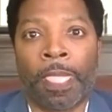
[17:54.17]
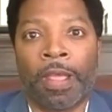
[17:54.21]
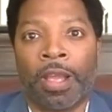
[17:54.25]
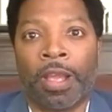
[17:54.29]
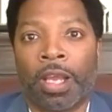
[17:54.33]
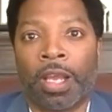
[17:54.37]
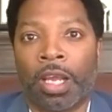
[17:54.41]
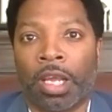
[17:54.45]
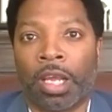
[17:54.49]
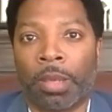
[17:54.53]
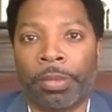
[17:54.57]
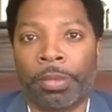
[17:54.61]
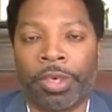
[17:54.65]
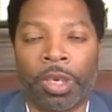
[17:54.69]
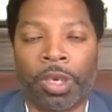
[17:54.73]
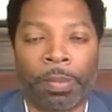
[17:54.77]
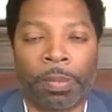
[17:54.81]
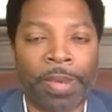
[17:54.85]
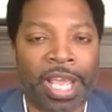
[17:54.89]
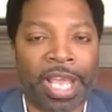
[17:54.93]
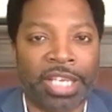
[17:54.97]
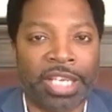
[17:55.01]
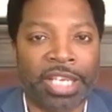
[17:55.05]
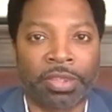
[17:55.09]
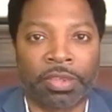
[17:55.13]
Um, you know,
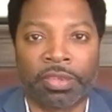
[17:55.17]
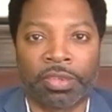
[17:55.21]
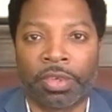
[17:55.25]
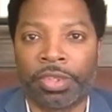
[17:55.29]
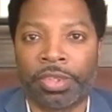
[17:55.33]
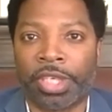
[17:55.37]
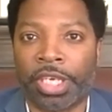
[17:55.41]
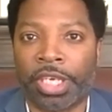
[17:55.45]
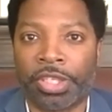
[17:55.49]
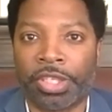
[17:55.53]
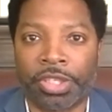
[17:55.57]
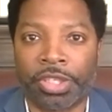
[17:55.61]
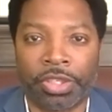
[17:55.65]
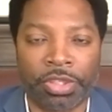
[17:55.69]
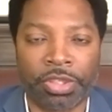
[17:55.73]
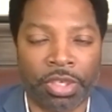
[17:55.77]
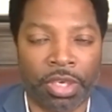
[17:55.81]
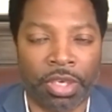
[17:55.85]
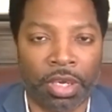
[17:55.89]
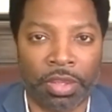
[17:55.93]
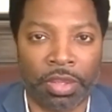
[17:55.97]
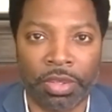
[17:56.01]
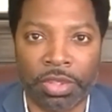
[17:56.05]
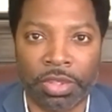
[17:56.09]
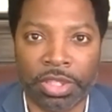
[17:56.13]
password rotations,
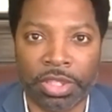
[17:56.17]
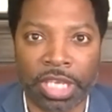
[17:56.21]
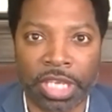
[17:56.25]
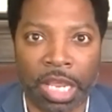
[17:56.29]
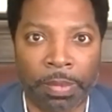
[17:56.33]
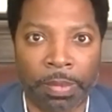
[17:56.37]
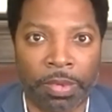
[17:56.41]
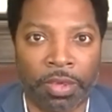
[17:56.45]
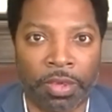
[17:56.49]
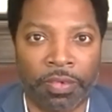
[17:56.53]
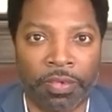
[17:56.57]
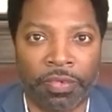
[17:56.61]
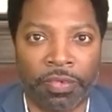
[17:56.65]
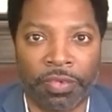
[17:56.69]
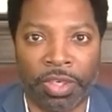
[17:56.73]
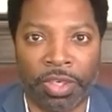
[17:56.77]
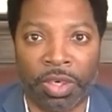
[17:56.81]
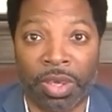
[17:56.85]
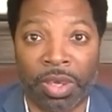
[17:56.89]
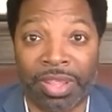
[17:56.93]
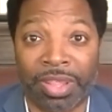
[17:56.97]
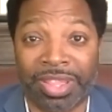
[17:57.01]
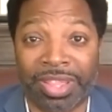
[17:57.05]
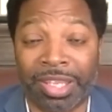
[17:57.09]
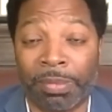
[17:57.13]
all those type of, you know,
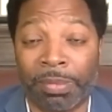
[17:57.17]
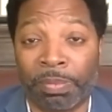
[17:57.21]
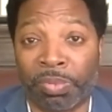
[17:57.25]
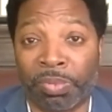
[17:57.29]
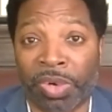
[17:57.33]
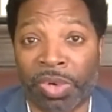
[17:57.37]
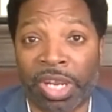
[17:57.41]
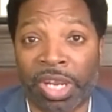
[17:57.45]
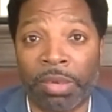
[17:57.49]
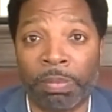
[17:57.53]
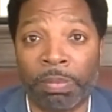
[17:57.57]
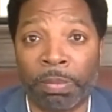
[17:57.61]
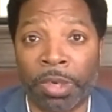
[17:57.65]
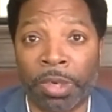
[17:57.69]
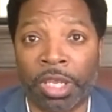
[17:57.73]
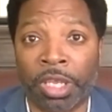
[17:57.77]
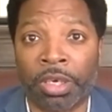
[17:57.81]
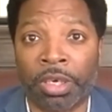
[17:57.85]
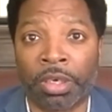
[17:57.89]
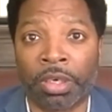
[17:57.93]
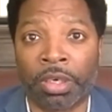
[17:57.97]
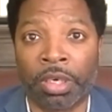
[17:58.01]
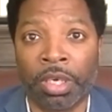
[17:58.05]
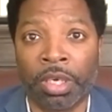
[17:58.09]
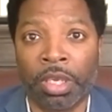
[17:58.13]
I think bread and
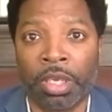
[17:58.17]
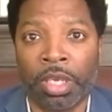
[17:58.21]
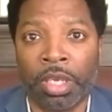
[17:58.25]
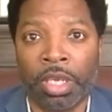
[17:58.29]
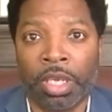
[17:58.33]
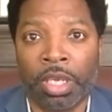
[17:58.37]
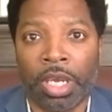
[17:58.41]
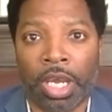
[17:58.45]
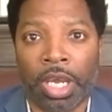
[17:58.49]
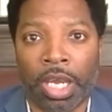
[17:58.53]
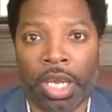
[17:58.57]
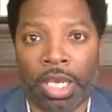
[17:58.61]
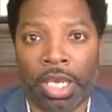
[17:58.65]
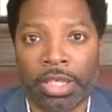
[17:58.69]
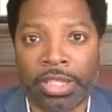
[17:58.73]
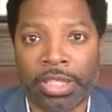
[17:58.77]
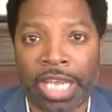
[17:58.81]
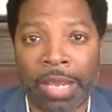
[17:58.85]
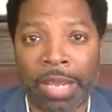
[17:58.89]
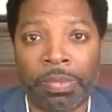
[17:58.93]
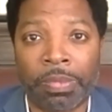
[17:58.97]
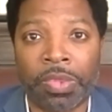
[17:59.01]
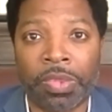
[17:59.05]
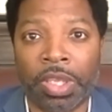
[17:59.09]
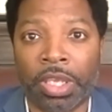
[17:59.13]
butter uh,
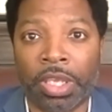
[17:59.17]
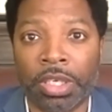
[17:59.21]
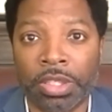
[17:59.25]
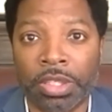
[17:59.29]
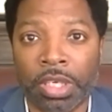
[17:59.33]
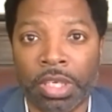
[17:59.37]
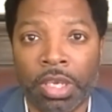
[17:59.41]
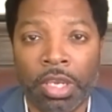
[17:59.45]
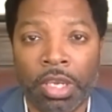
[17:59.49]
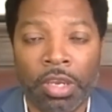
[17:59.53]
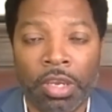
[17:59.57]
type things.